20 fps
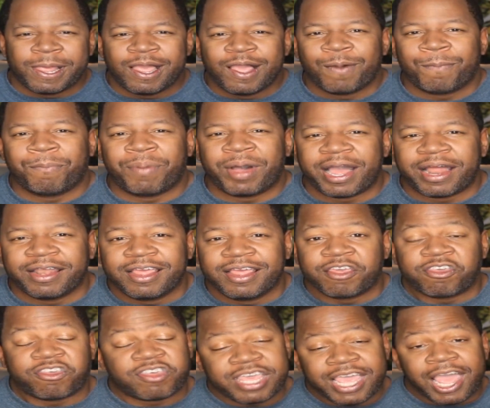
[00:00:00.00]
But
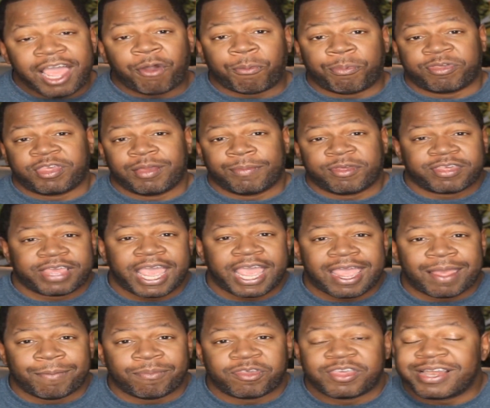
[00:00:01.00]
she helps him
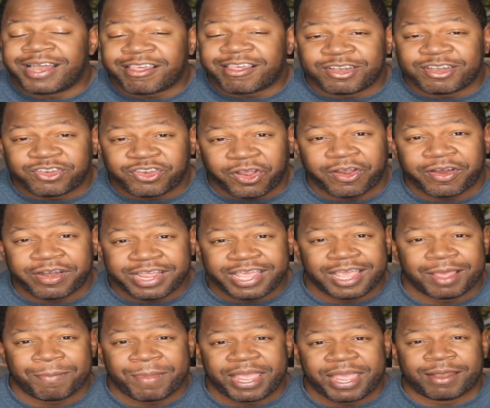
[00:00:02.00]
escape. She doesn't turn
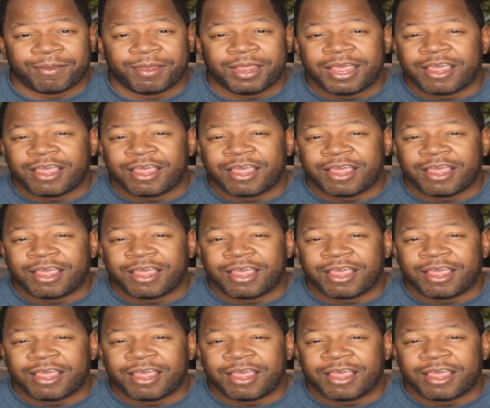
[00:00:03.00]
him in.